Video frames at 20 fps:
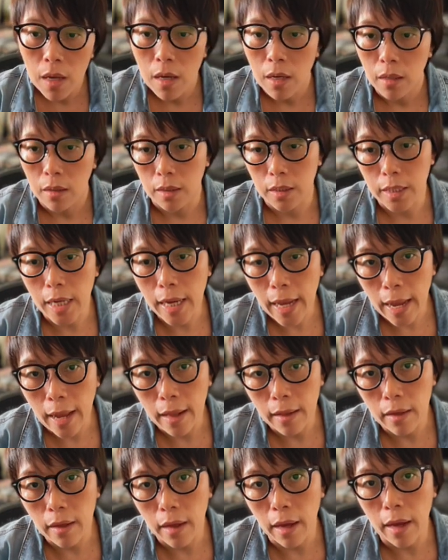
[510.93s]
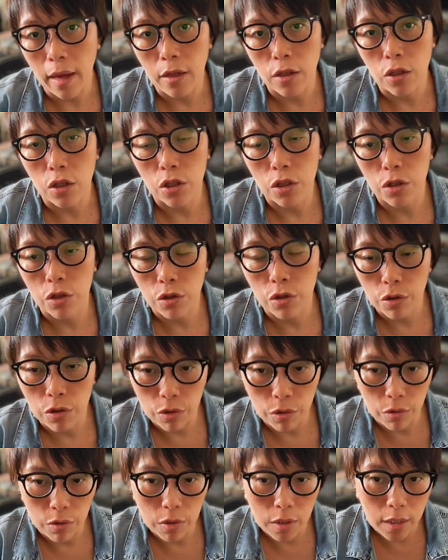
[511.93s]
Now, second is
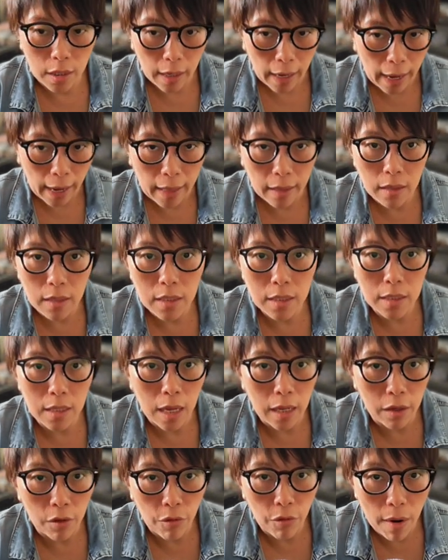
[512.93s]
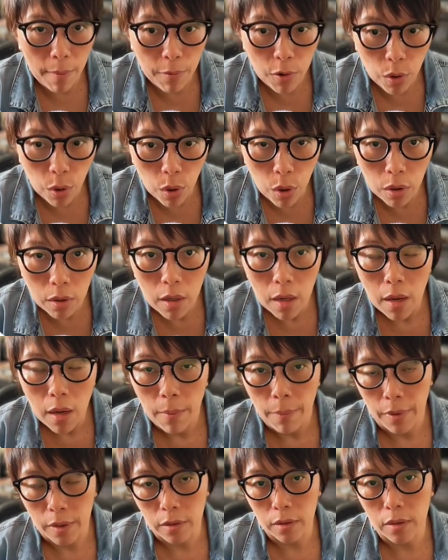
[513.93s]
to scan this Telegram code,
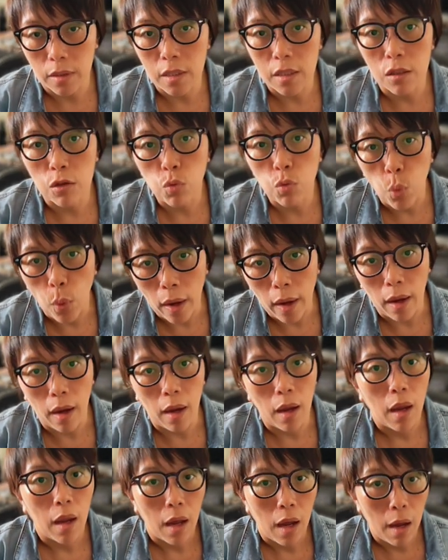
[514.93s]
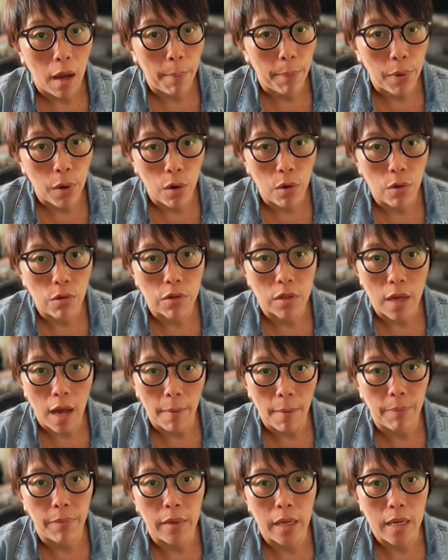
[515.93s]
because this is where I post
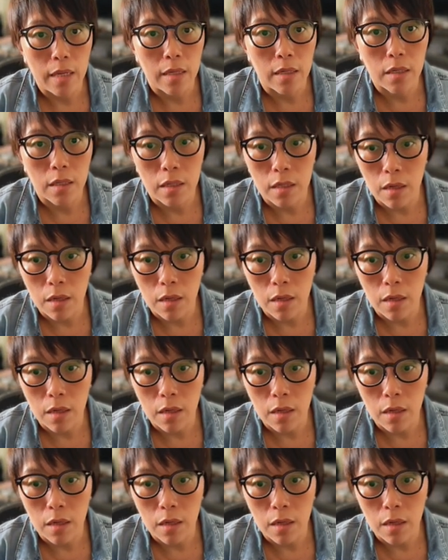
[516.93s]
updates